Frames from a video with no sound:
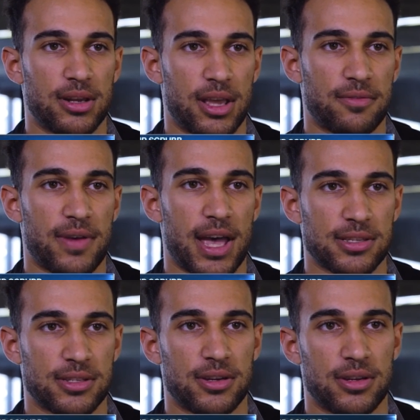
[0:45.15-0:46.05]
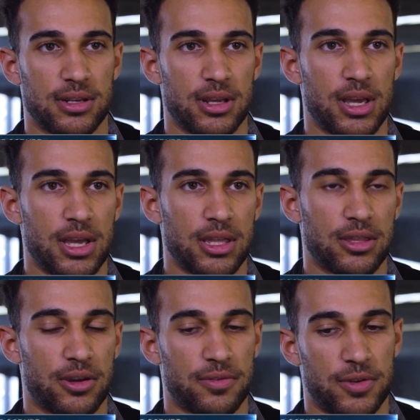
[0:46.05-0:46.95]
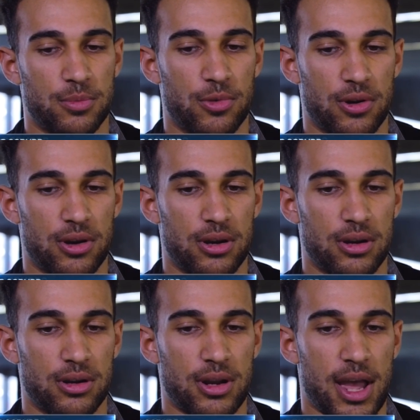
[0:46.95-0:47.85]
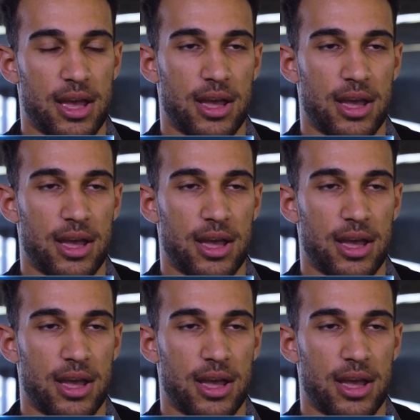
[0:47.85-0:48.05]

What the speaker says: and faster, and there are a few more